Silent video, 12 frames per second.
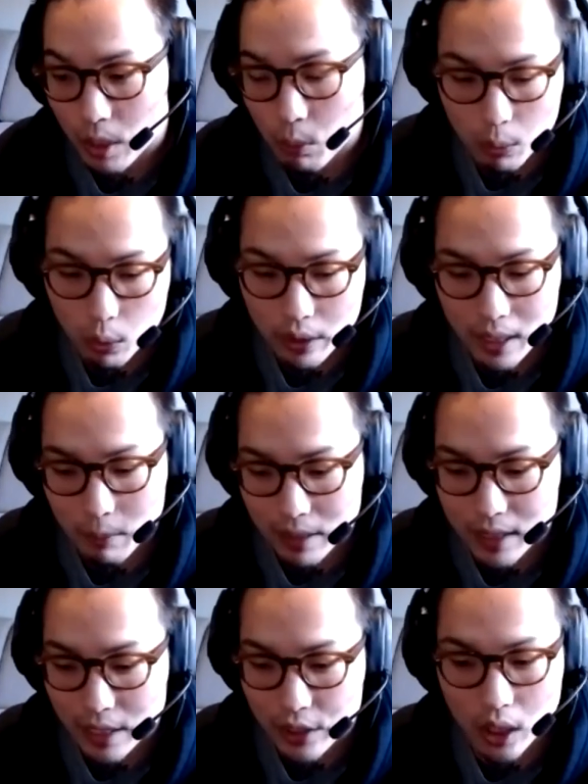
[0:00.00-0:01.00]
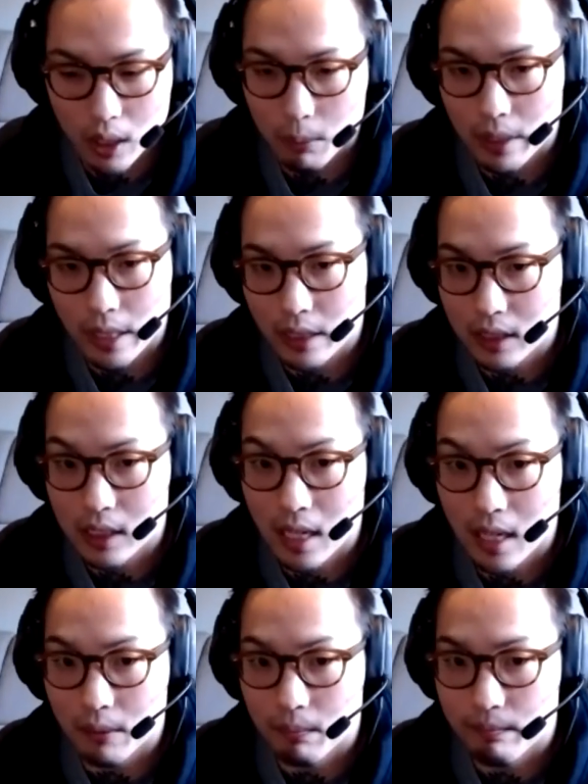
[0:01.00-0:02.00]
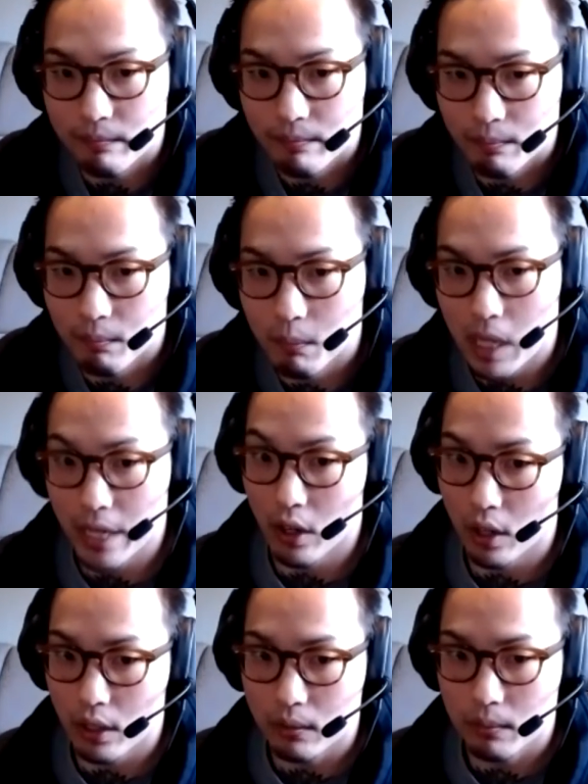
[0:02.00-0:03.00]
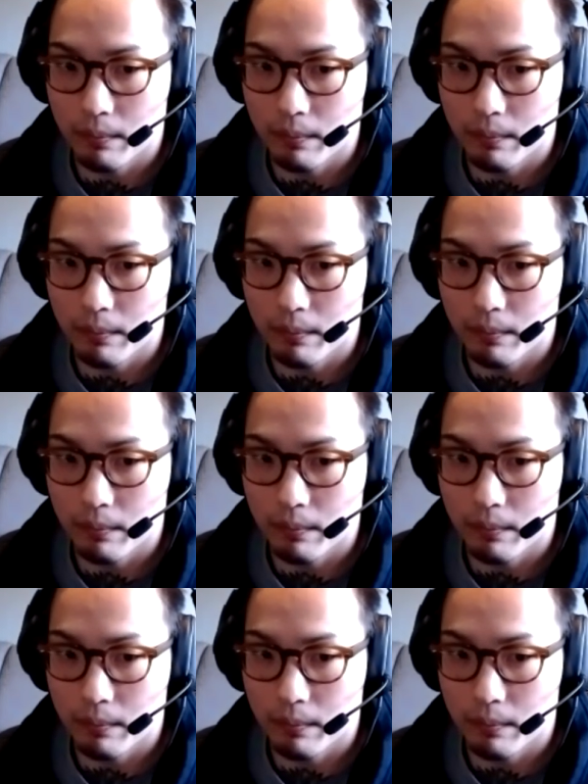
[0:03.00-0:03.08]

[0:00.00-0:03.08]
When I'm working at my day job, it's not my art.